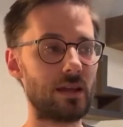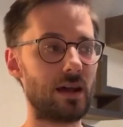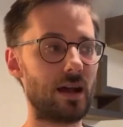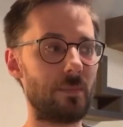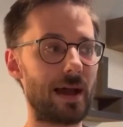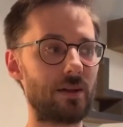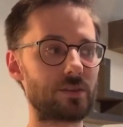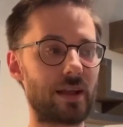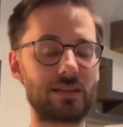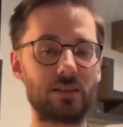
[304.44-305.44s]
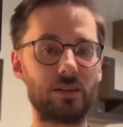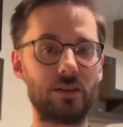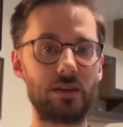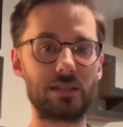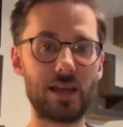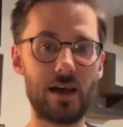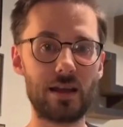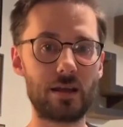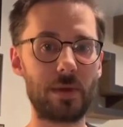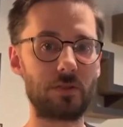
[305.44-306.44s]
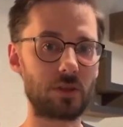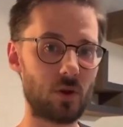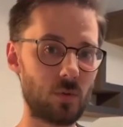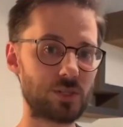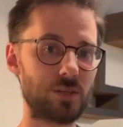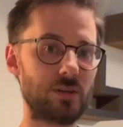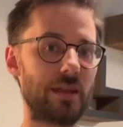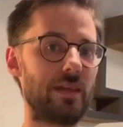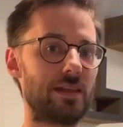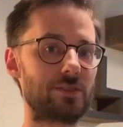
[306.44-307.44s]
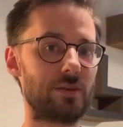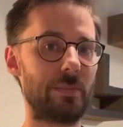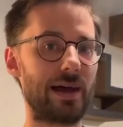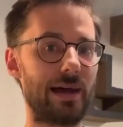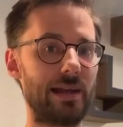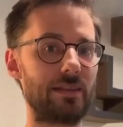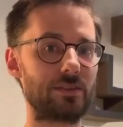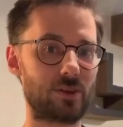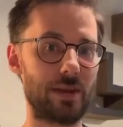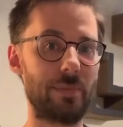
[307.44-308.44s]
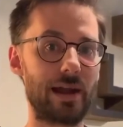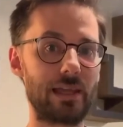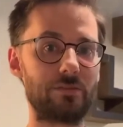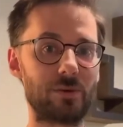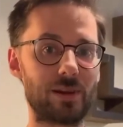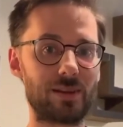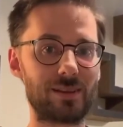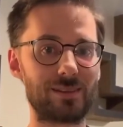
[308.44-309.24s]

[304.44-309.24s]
I also got to learn a ton about the culture and the history behind this great body of work.